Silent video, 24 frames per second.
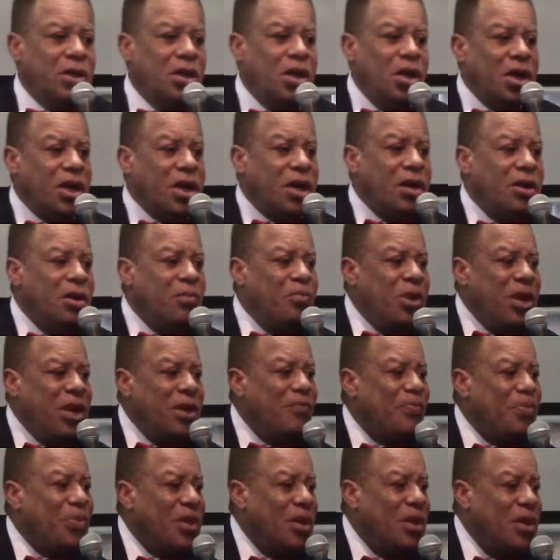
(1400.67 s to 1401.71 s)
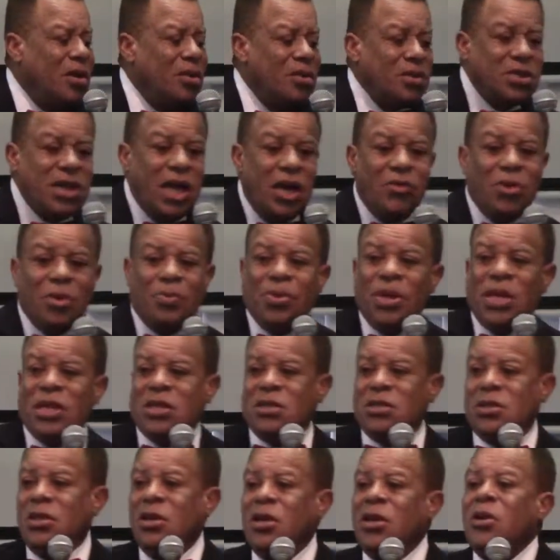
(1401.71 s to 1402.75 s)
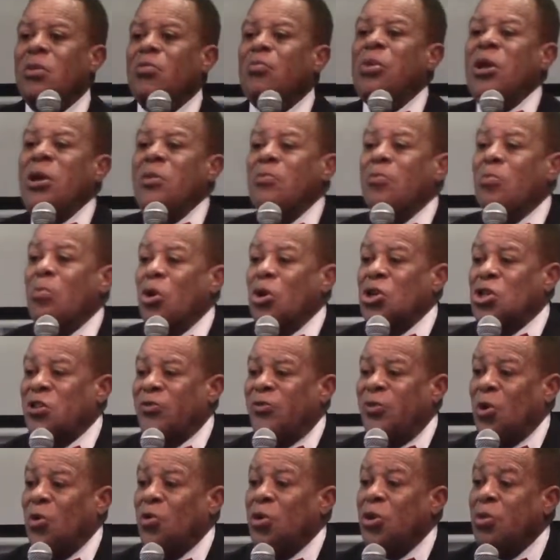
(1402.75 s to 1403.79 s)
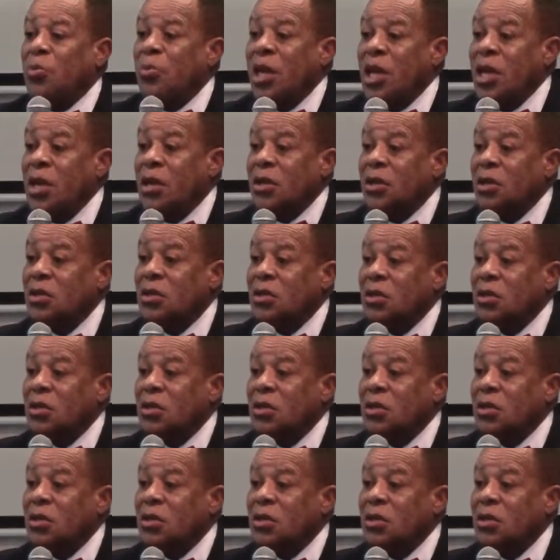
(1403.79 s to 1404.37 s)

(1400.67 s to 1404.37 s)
Look at be Taylor, please be merciful with me.